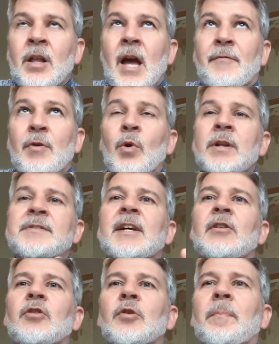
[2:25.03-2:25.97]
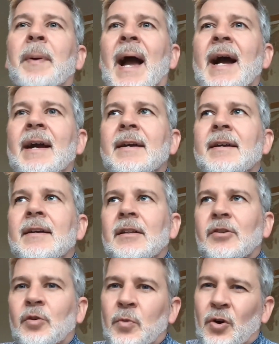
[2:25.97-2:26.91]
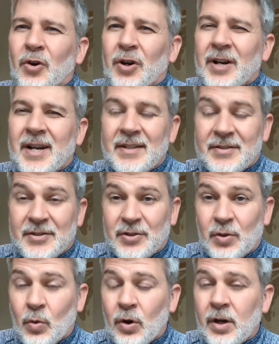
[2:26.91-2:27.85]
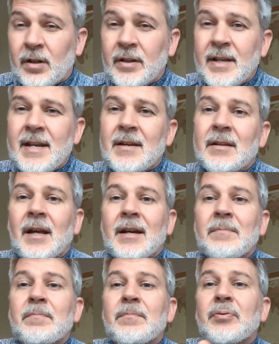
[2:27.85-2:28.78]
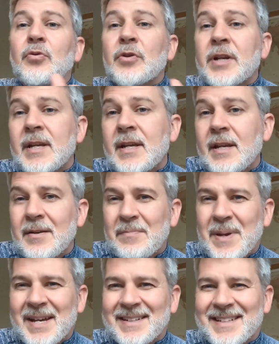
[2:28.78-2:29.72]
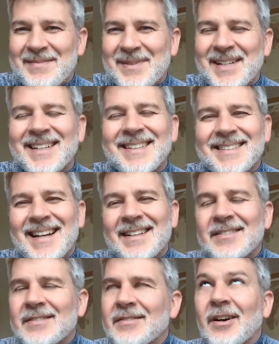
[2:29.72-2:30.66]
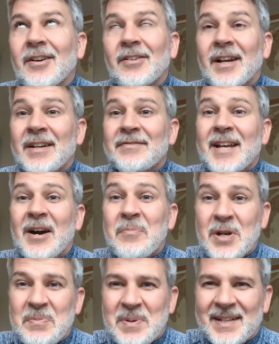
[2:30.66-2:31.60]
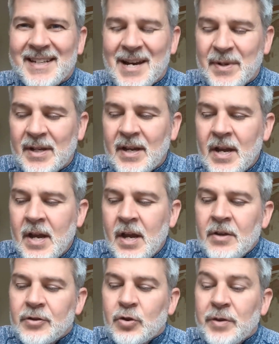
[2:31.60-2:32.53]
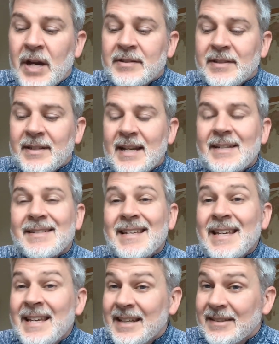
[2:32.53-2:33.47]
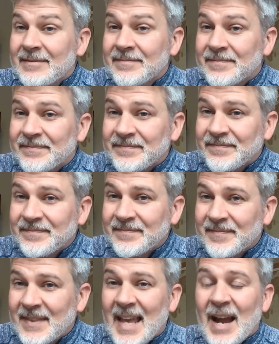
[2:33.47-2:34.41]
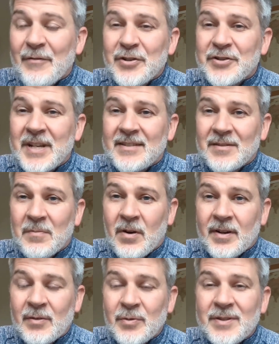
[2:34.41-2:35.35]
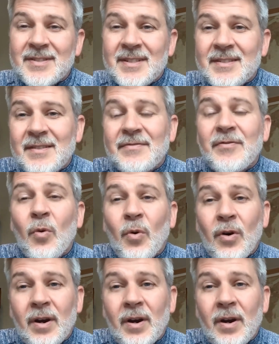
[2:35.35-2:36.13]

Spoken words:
If you want to take a look back a little more historically in like pre-pandemic, because that's our life now, pre-pandemic, 2018, the average days on market was 64.